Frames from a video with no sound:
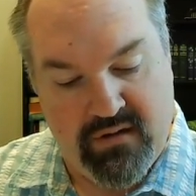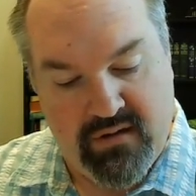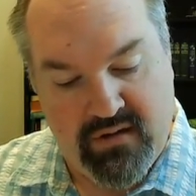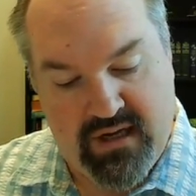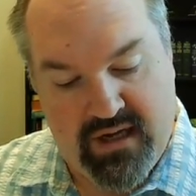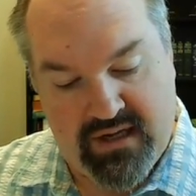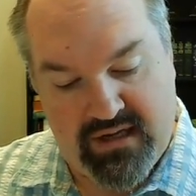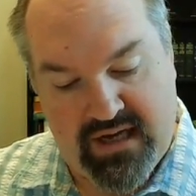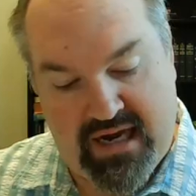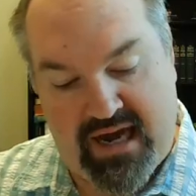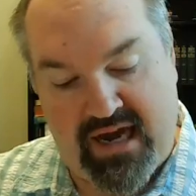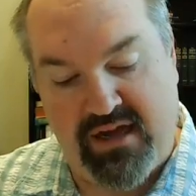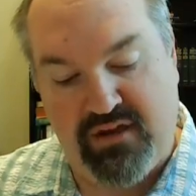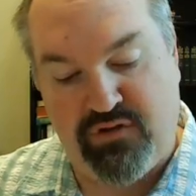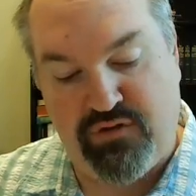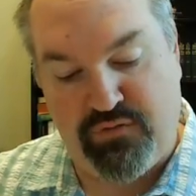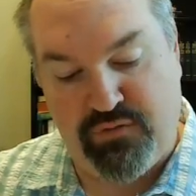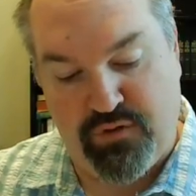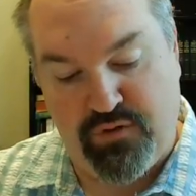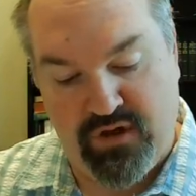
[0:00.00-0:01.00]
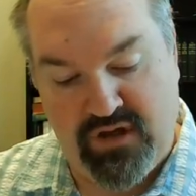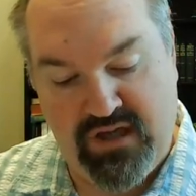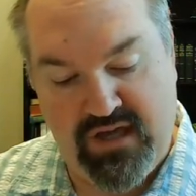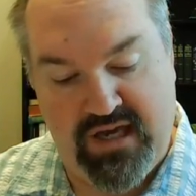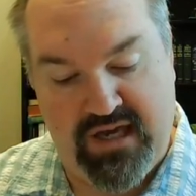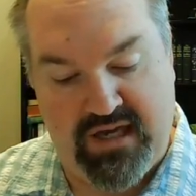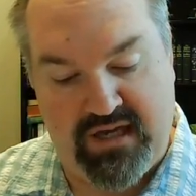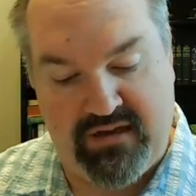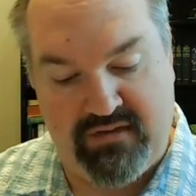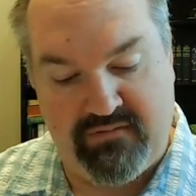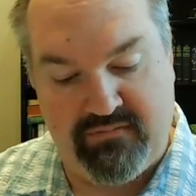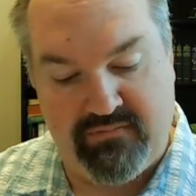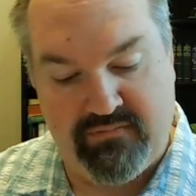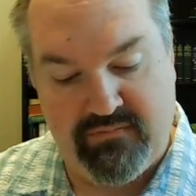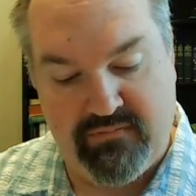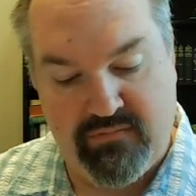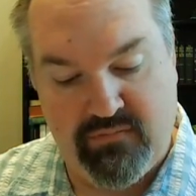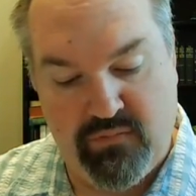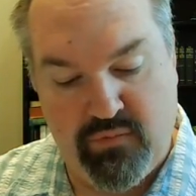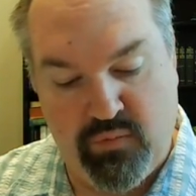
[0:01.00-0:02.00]
And as for a king,
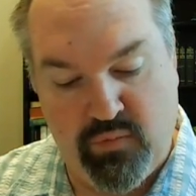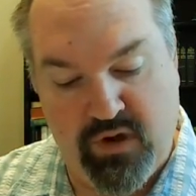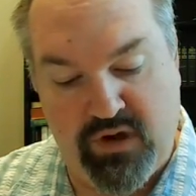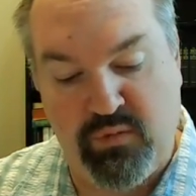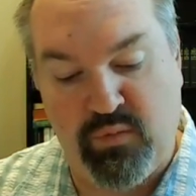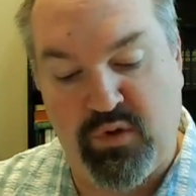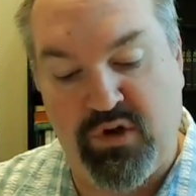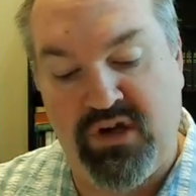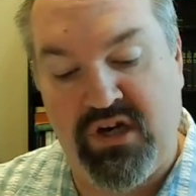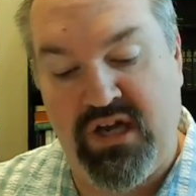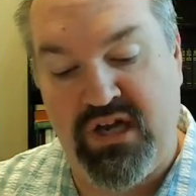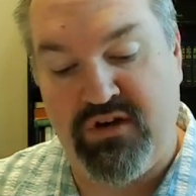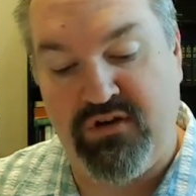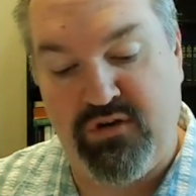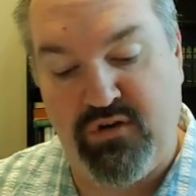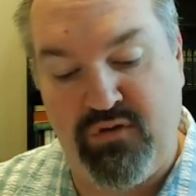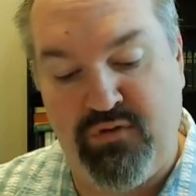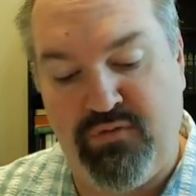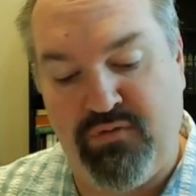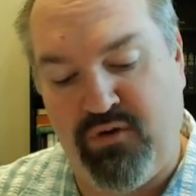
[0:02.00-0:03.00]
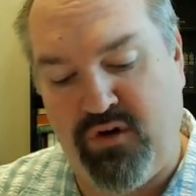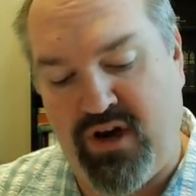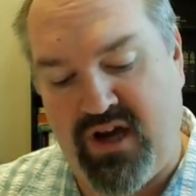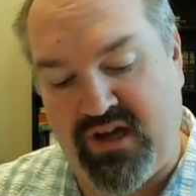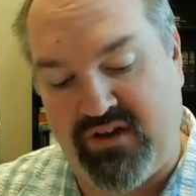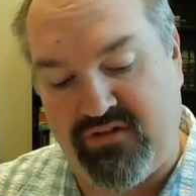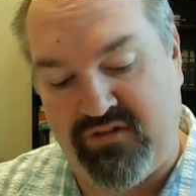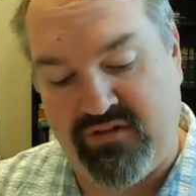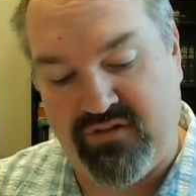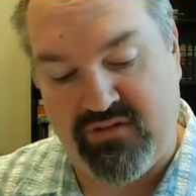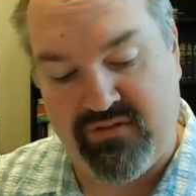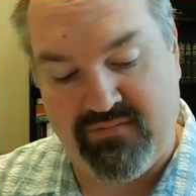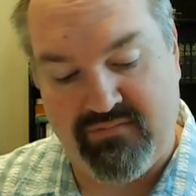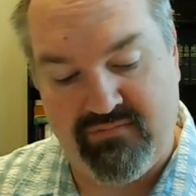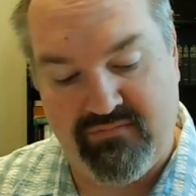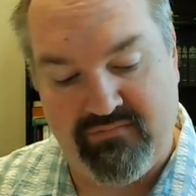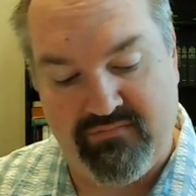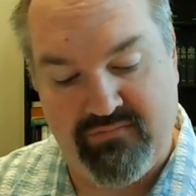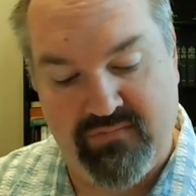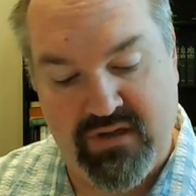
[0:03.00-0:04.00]
what would he do for us?
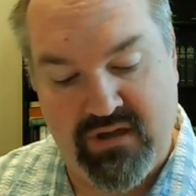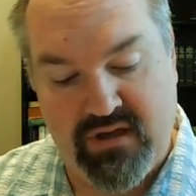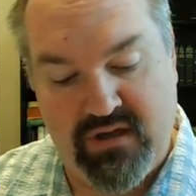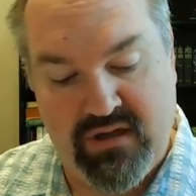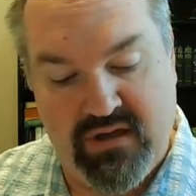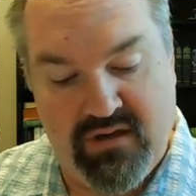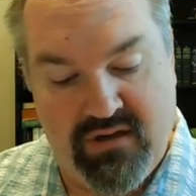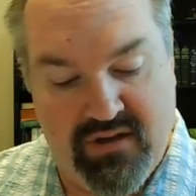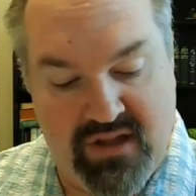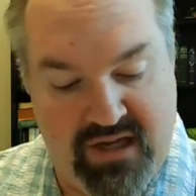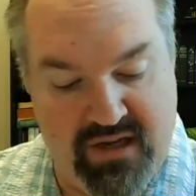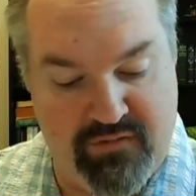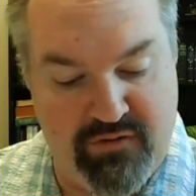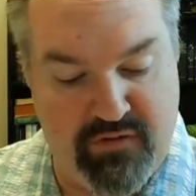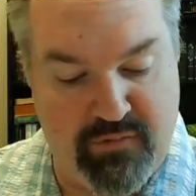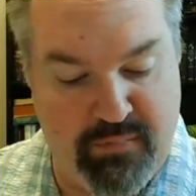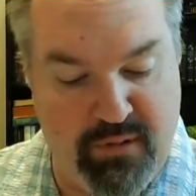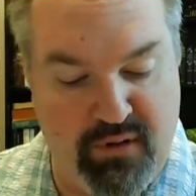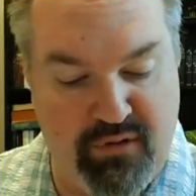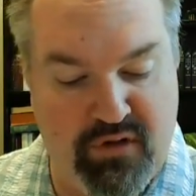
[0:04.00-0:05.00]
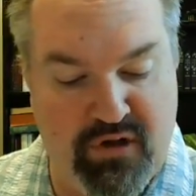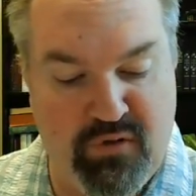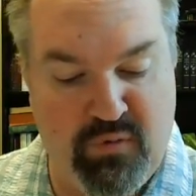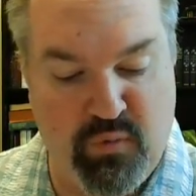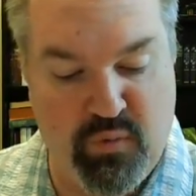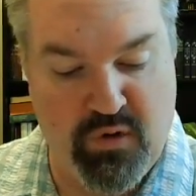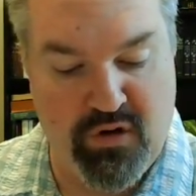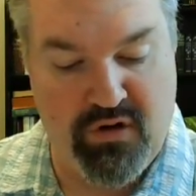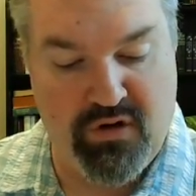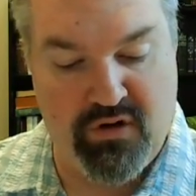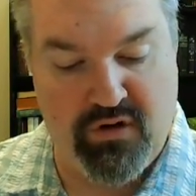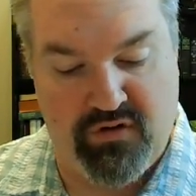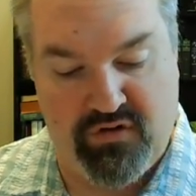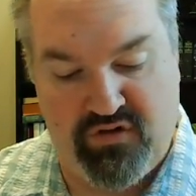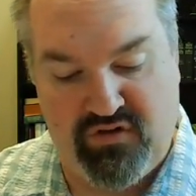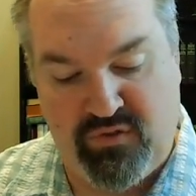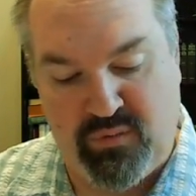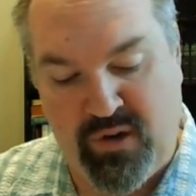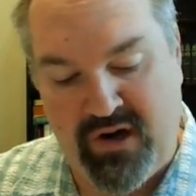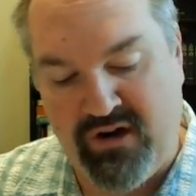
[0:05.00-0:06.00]
They have spoken
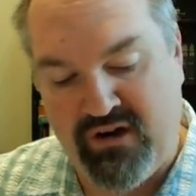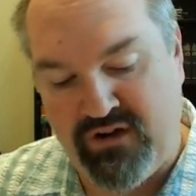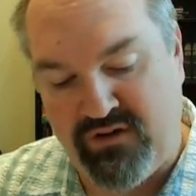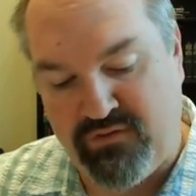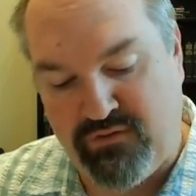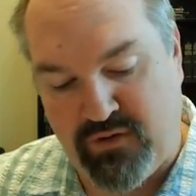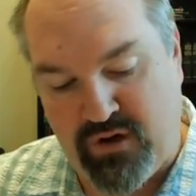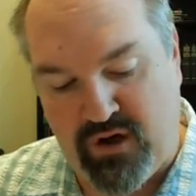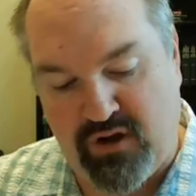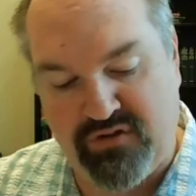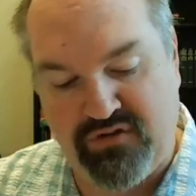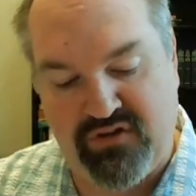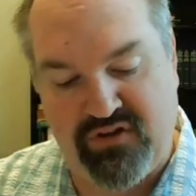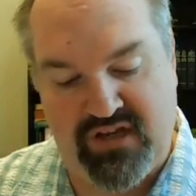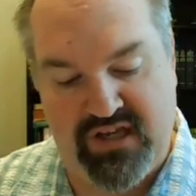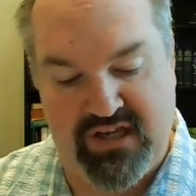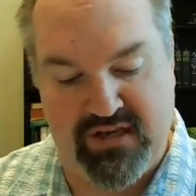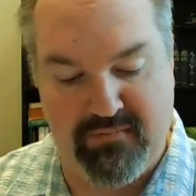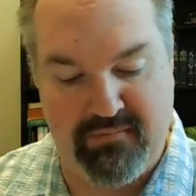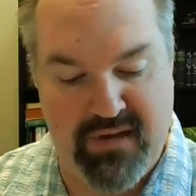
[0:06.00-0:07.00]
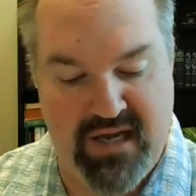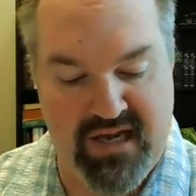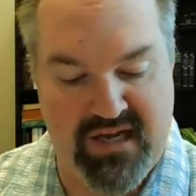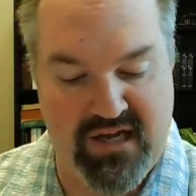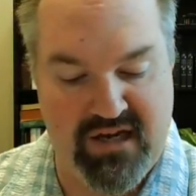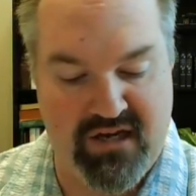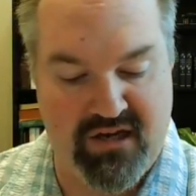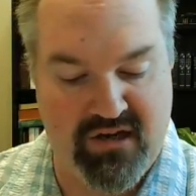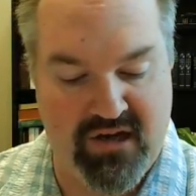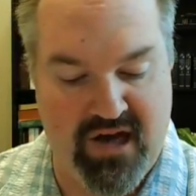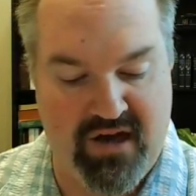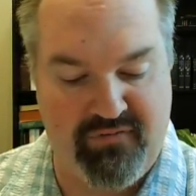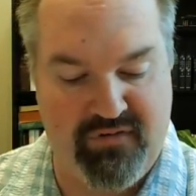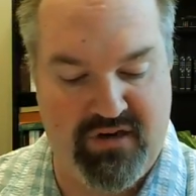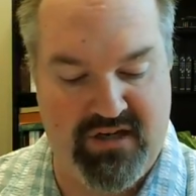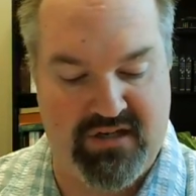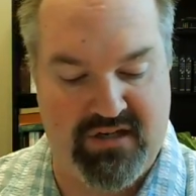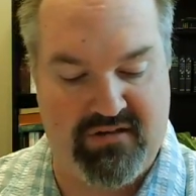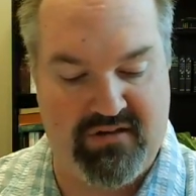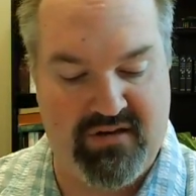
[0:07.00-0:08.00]
words, swearing falsely and making a
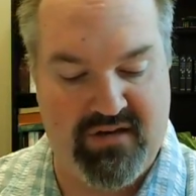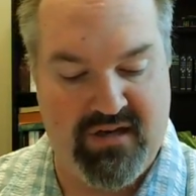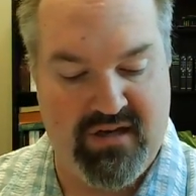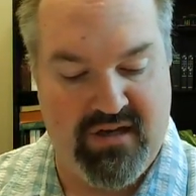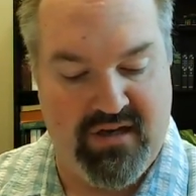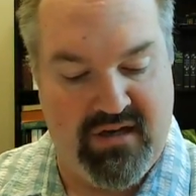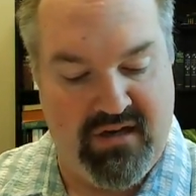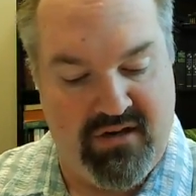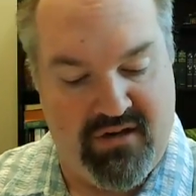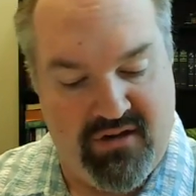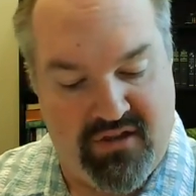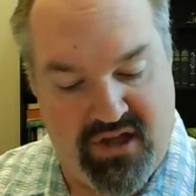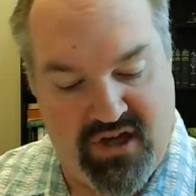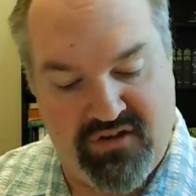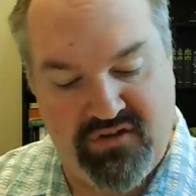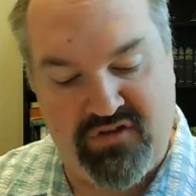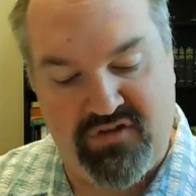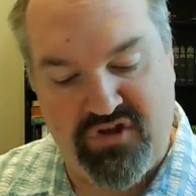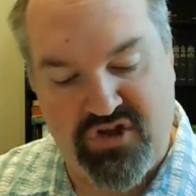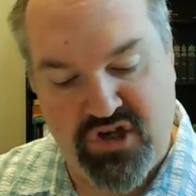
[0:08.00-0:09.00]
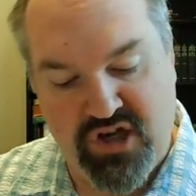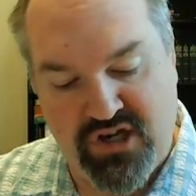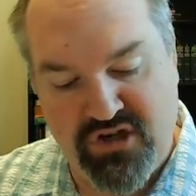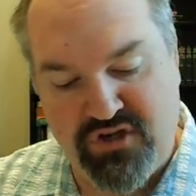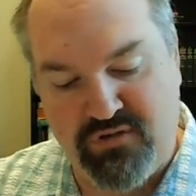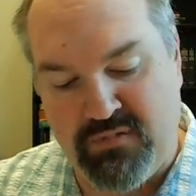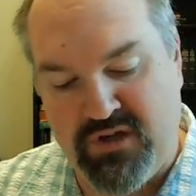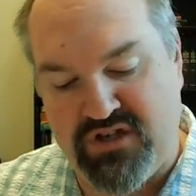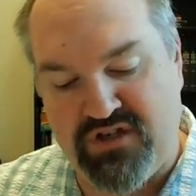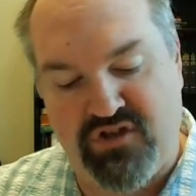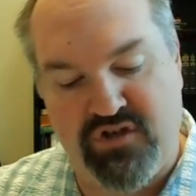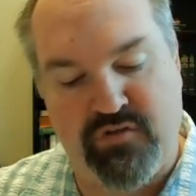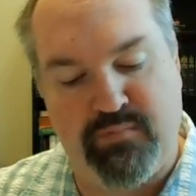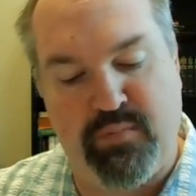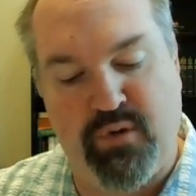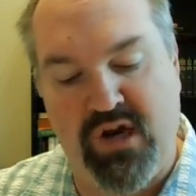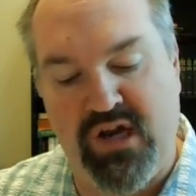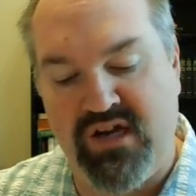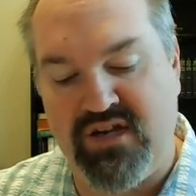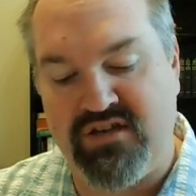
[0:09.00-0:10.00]
covenant. Thus judgment
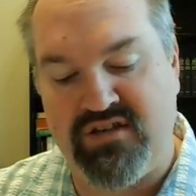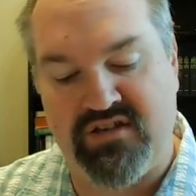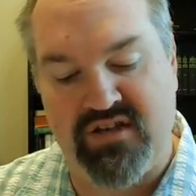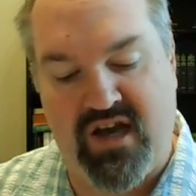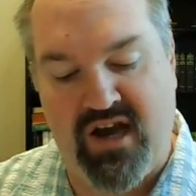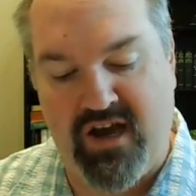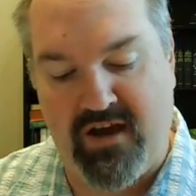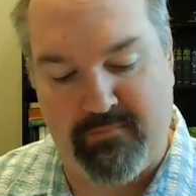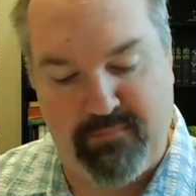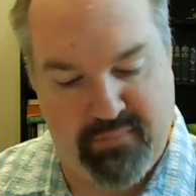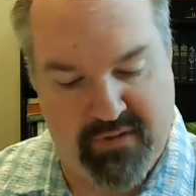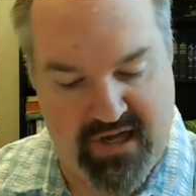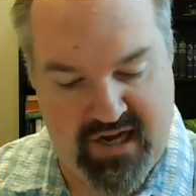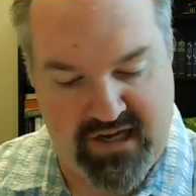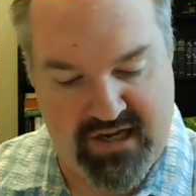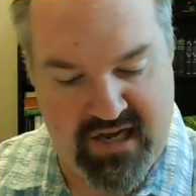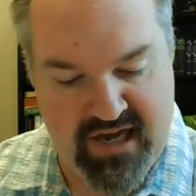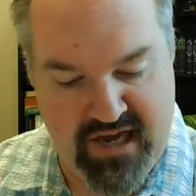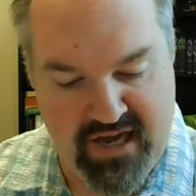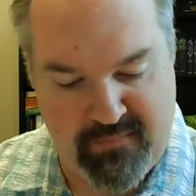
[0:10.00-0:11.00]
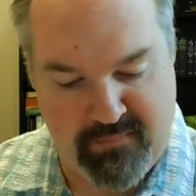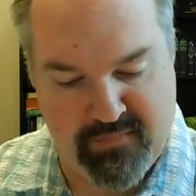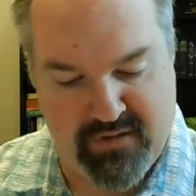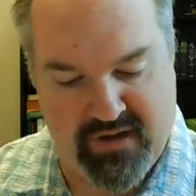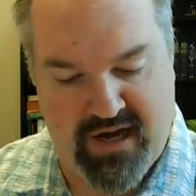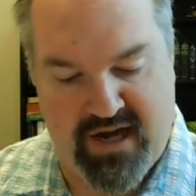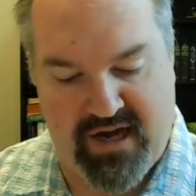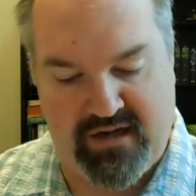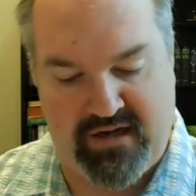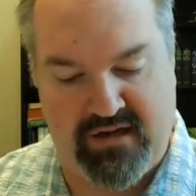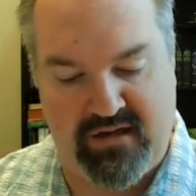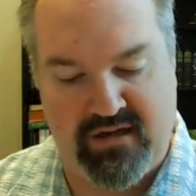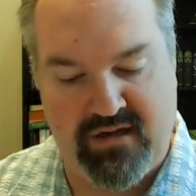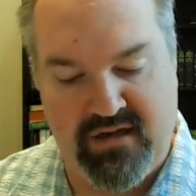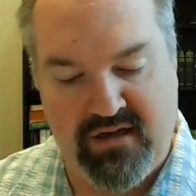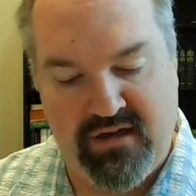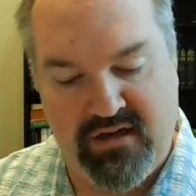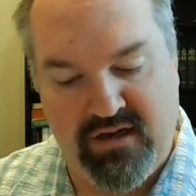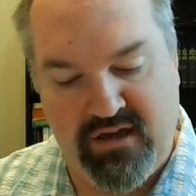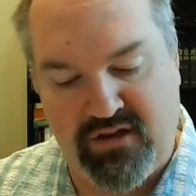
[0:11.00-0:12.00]
springs up like hemlock
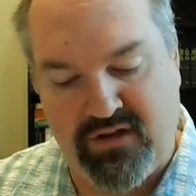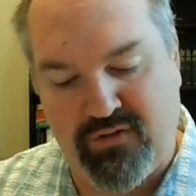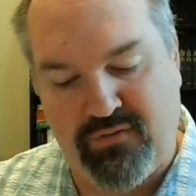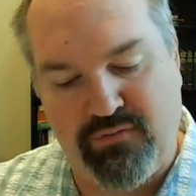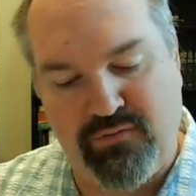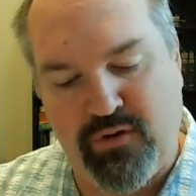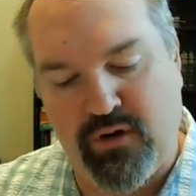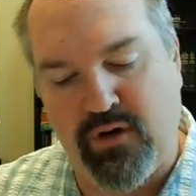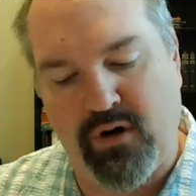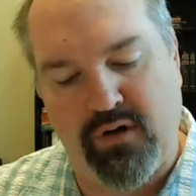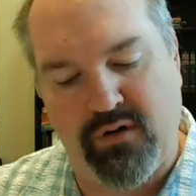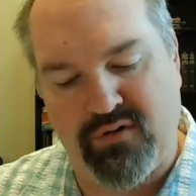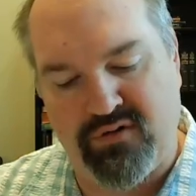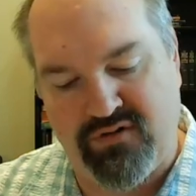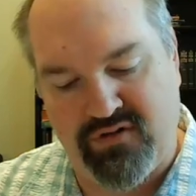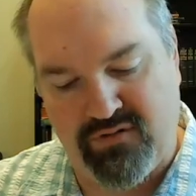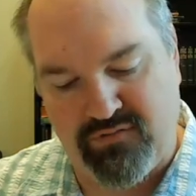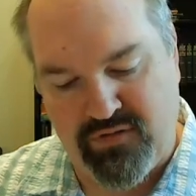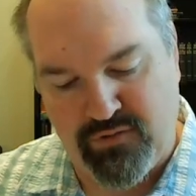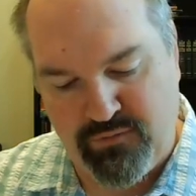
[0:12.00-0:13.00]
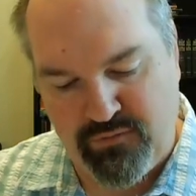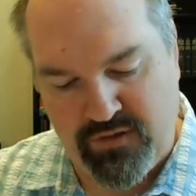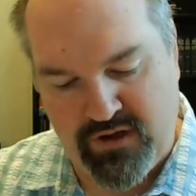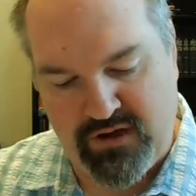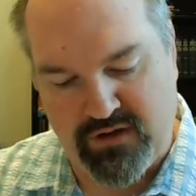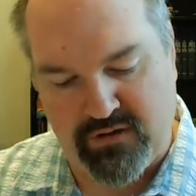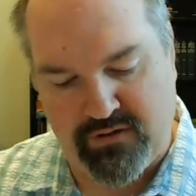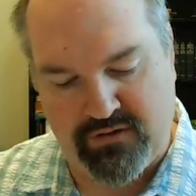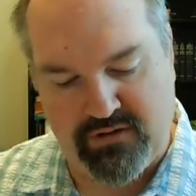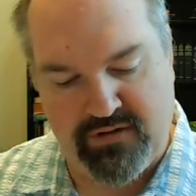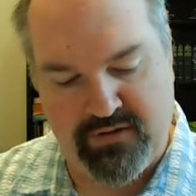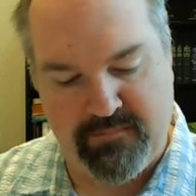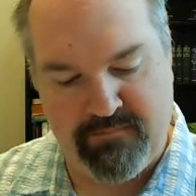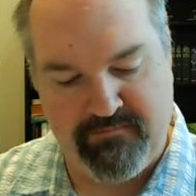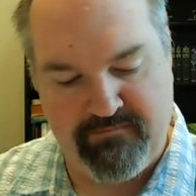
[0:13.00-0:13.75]
in the furrows of the field.